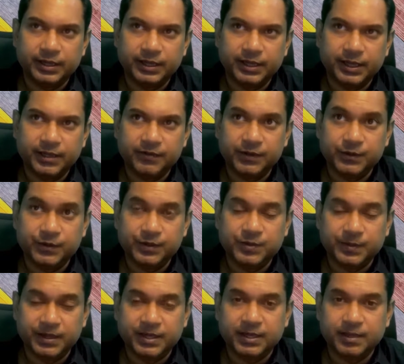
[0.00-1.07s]
if it was
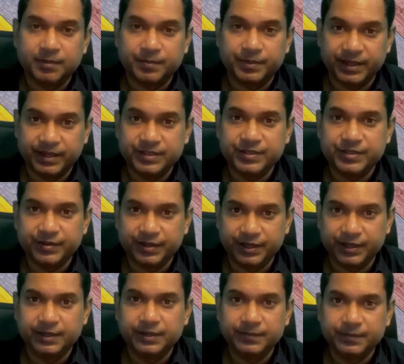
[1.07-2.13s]
made
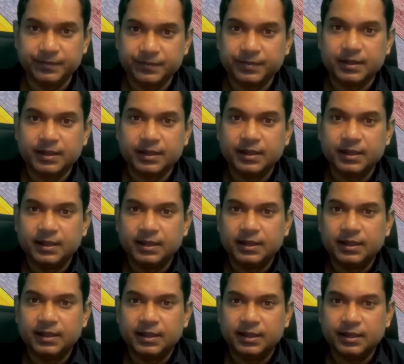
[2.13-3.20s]
compulsory,
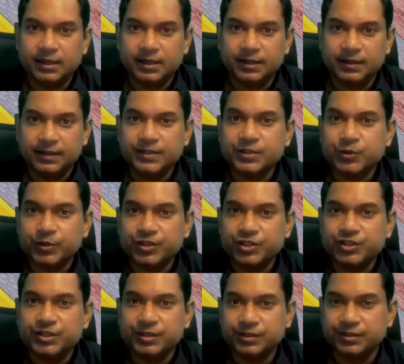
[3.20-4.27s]
this
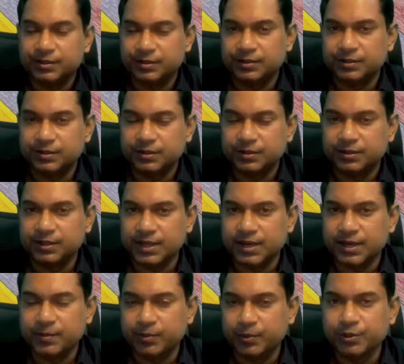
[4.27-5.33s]
question that
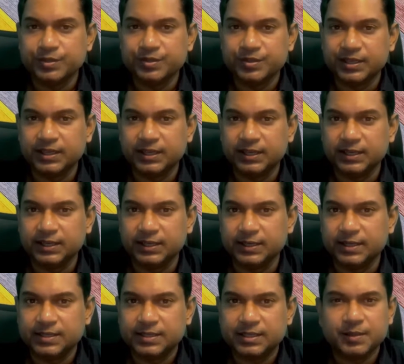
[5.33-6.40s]
I posed earlier,
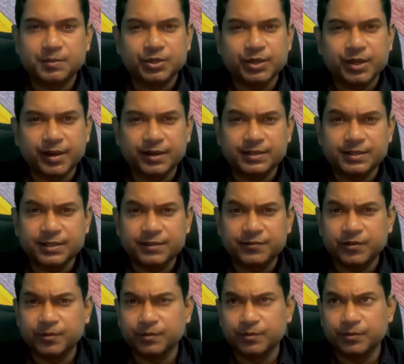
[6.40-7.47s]
is cryptocurrency
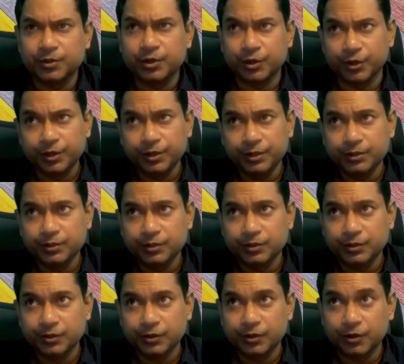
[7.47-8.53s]
from God
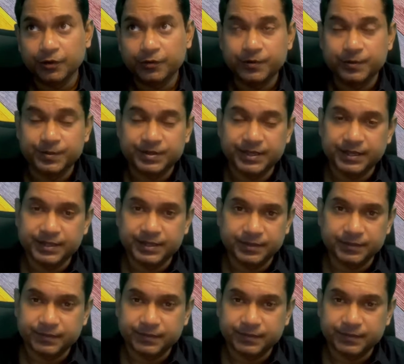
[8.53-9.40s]
or from Satan?